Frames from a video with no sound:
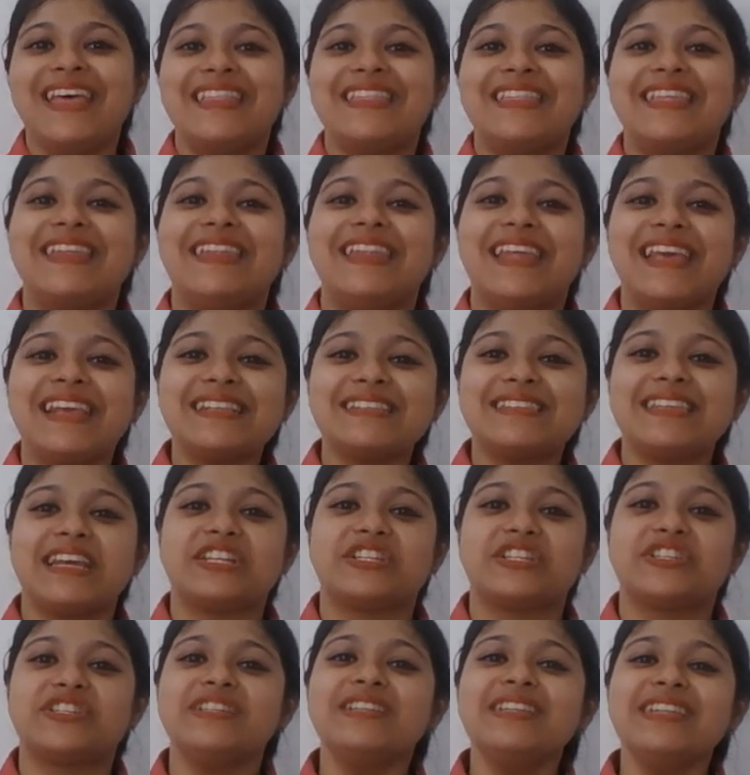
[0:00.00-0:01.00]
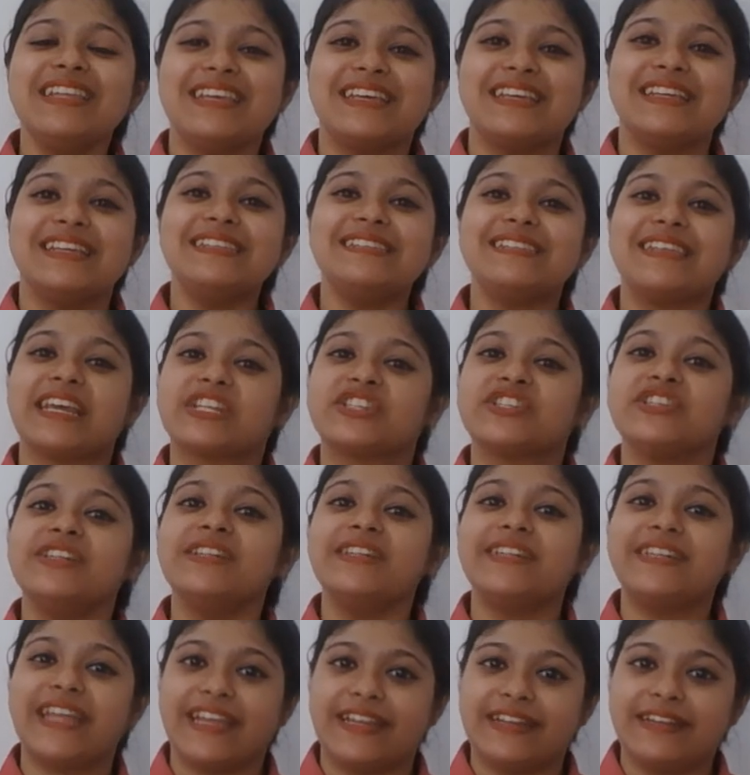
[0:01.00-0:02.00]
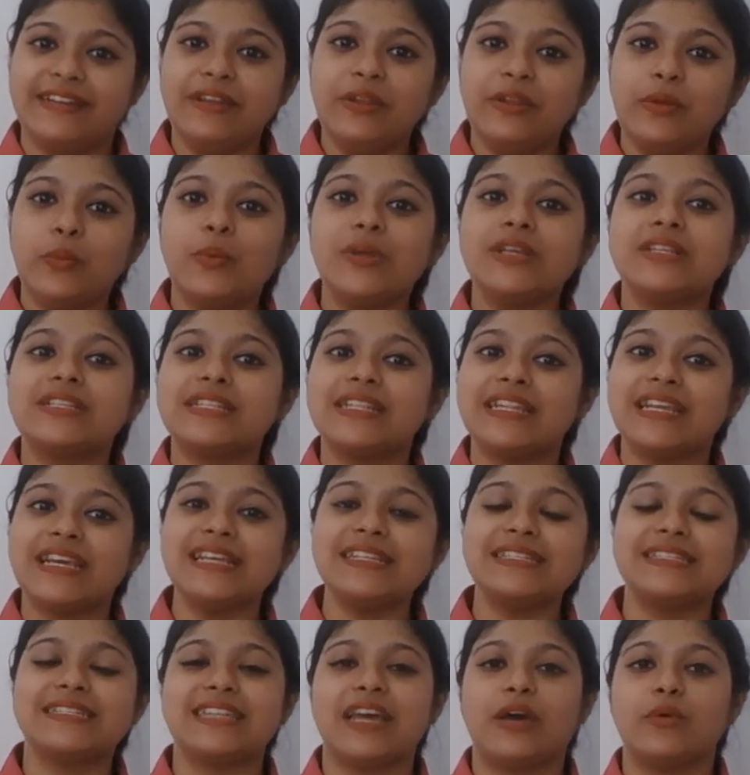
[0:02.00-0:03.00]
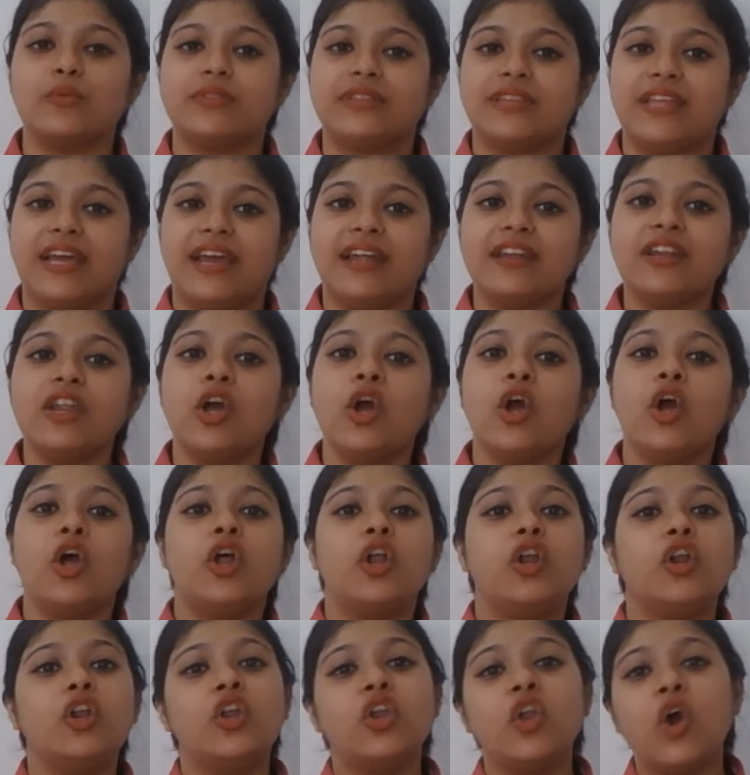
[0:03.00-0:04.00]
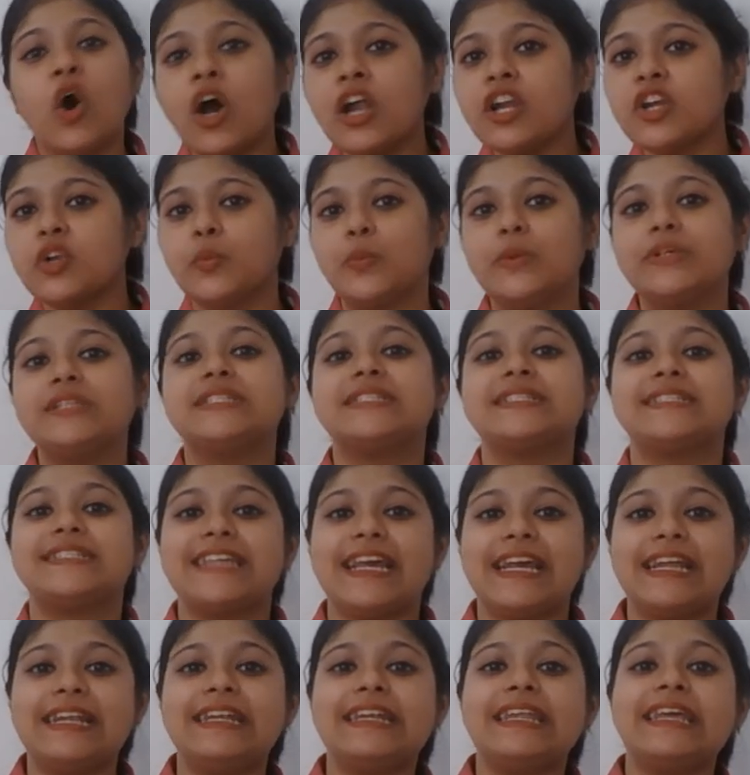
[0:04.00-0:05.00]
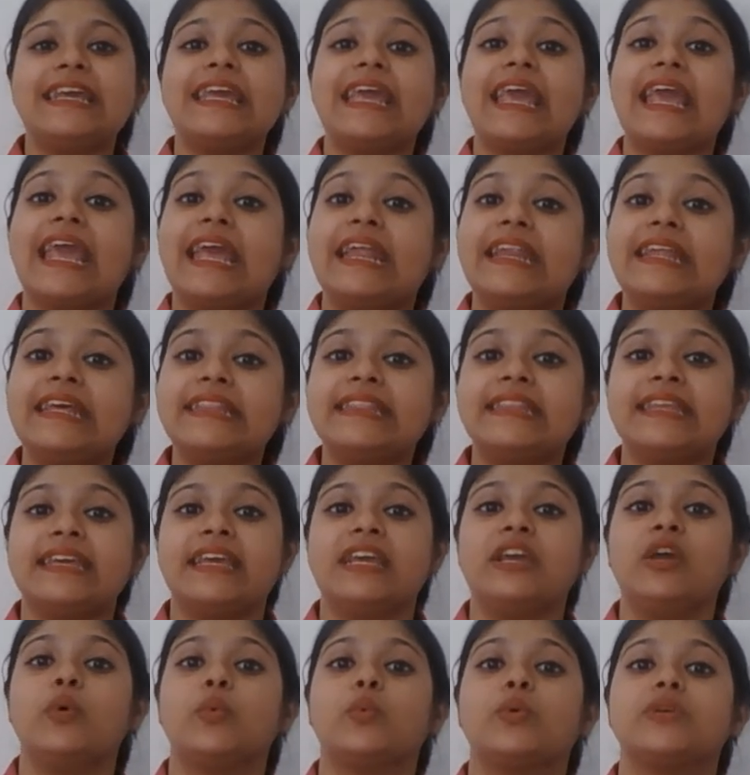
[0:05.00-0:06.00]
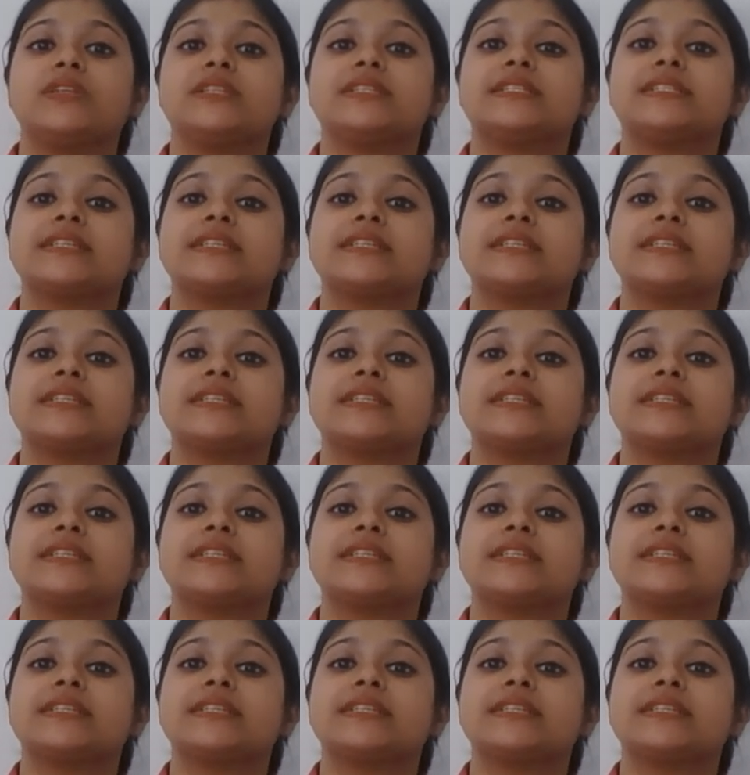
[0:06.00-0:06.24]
The next section is section 10, which lays down that notwithstanding anything which is